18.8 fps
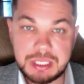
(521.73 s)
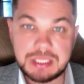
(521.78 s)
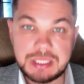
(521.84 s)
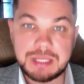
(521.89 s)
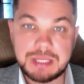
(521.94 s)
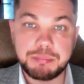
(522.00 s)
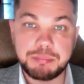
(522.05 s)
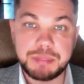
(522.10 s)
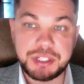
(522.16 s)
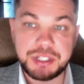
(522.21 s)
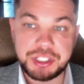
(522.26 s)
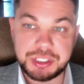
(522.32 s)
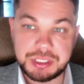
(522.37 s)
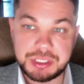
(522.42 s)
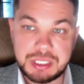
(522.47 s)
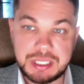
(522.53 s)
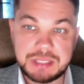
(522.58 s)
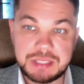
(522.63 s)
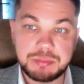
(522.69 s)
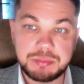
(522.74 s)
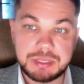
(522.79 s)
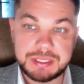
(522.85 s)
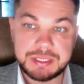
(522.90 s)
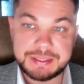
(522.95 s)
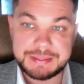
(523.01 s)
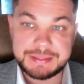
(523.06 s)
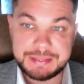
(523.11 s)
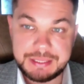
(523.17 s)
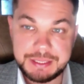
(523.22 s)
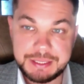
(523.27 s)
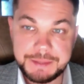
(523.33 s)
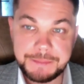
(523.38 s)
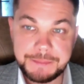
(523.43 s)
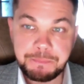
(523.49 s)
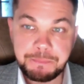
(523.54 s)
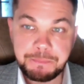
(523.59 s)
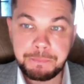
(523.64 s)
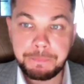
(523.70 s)
Now we are reaping
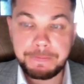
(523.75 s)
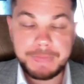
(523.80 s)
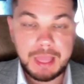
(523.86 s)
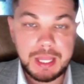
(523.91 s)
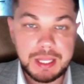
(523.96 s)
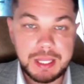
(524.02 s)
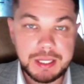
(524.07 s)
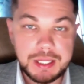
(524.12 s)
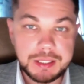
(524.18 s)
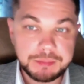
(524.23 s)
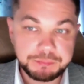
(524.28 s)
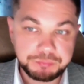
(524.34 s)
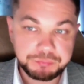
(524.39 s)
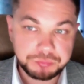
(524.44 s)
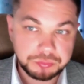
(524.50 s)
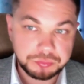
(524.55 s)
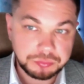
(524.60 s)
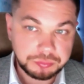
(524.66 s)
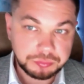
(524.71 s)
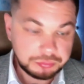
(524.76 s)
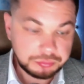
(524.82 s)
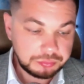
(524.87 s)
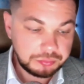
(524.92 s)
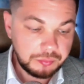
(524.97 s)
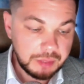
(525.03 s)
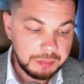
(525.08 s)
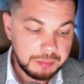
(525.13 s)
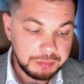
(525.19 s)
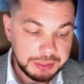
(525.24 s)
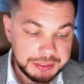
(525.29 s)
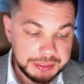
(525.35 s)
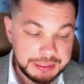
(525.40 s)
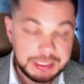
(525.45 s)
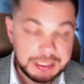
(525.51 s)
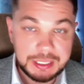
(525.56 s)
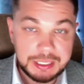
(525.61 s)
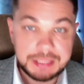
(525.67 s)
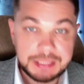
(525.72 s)
the
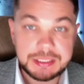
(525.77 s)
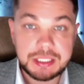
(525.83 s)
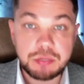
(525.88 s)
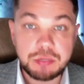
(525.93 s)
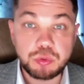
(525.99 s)
fruit